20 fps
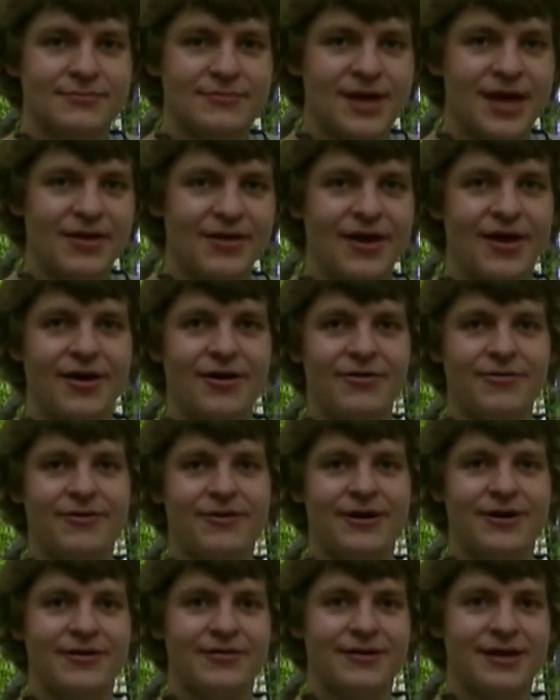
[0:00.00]
Hello
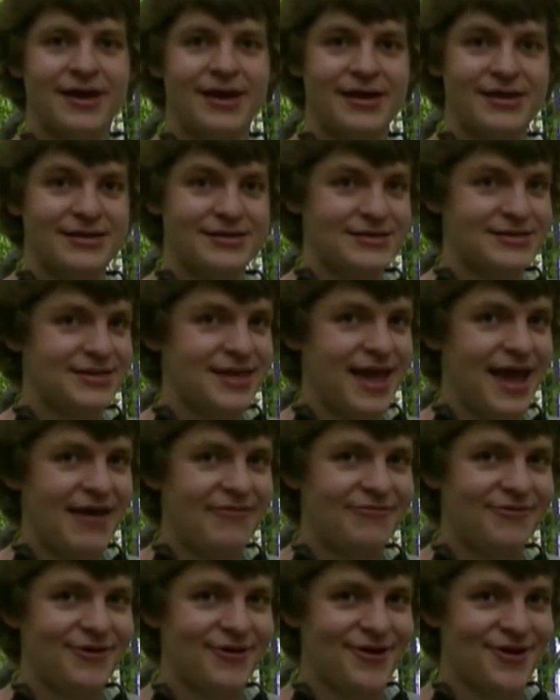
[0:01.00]
it's the
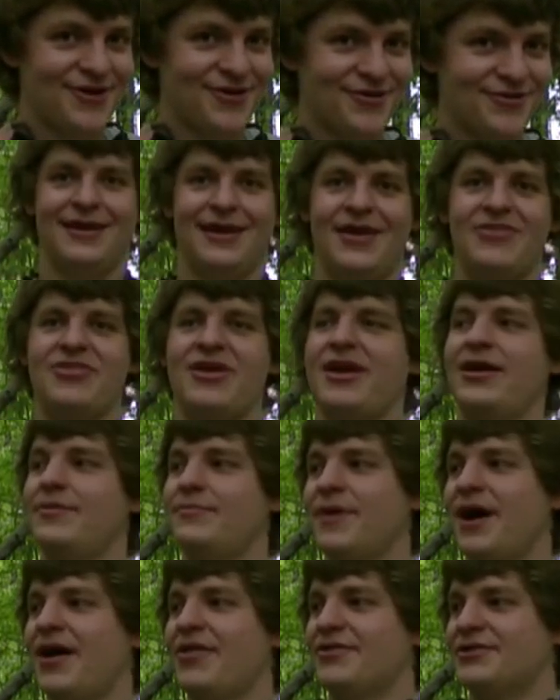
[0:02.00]
afternoon. And then
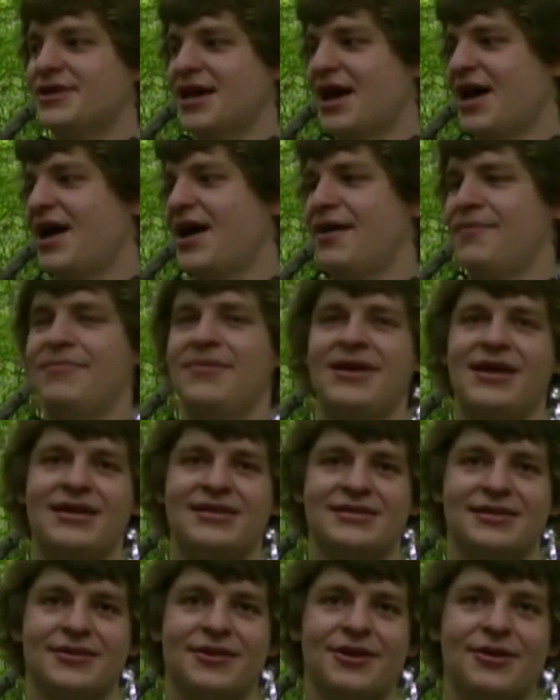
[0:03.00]
by the time
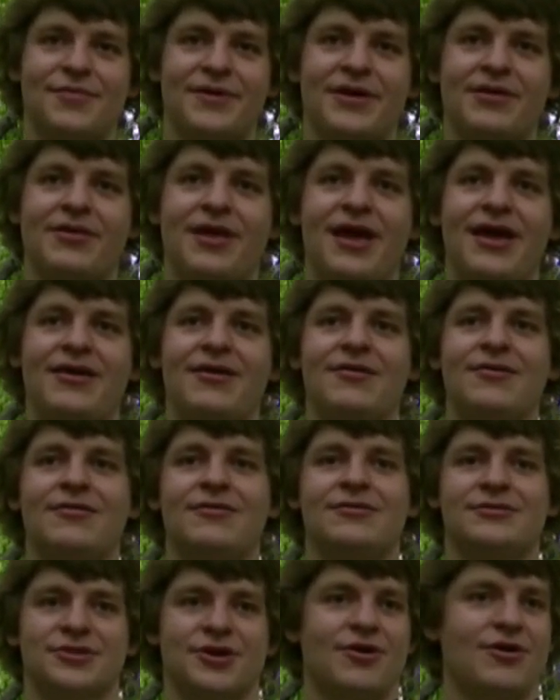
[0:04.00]
it's a little bit later,
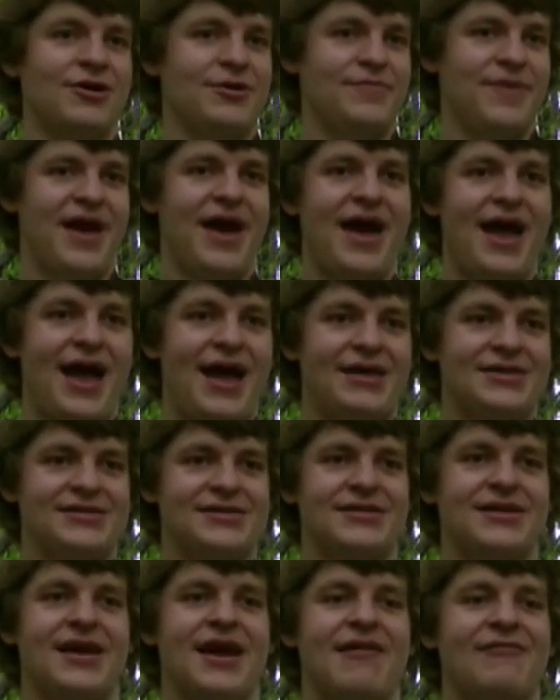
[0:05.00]
it's already
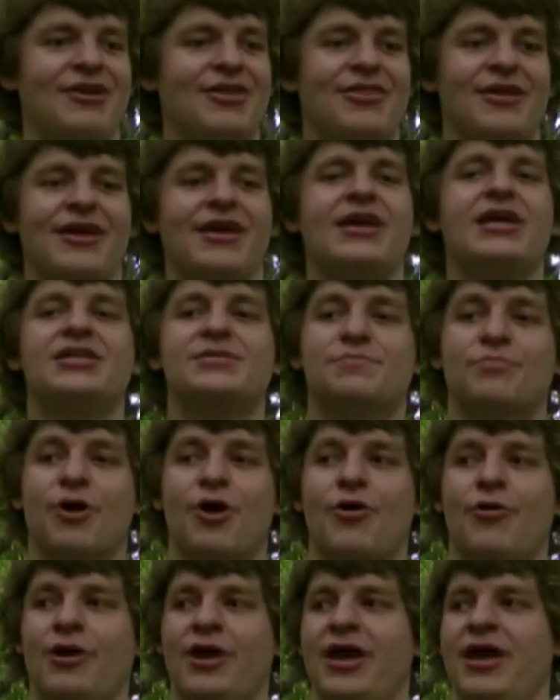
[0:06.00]
past, everything is
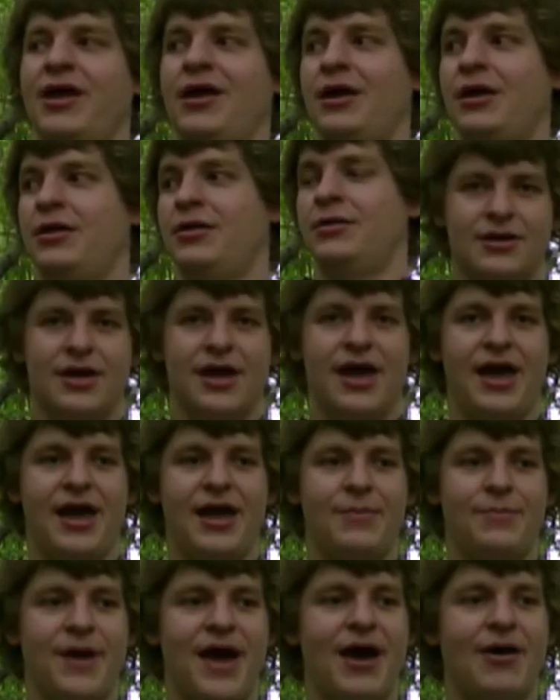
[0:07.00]
broken,
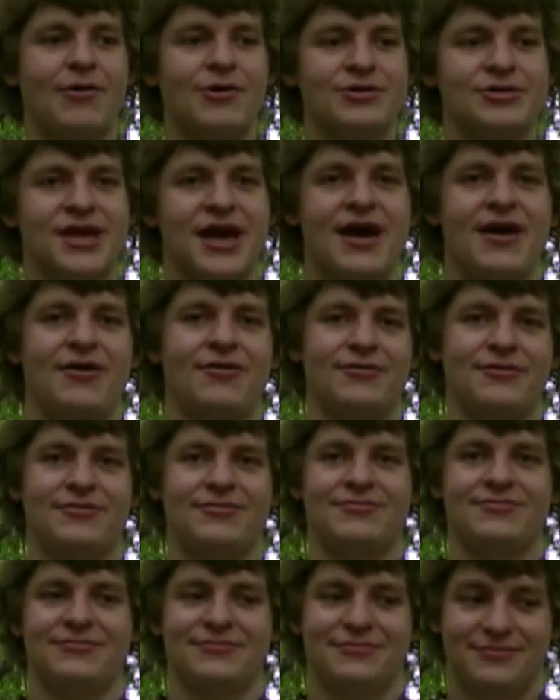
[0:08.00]
and power's out.
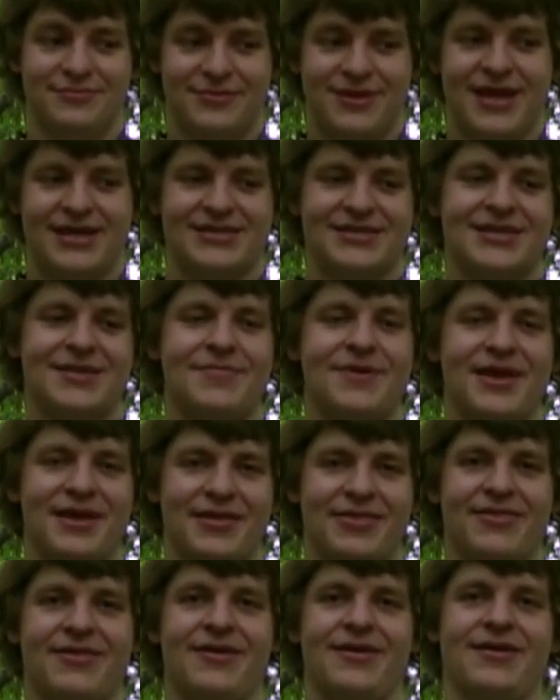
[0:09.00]
That's the big
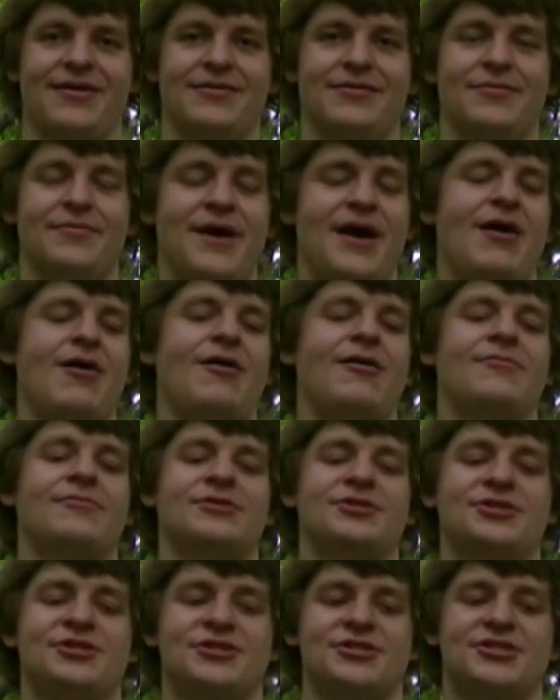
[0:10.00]
thing. The Power
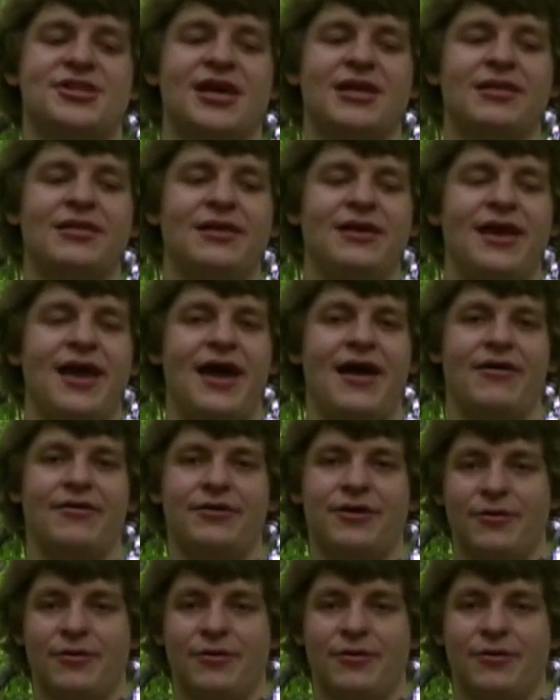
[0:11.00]
was just suddenly out.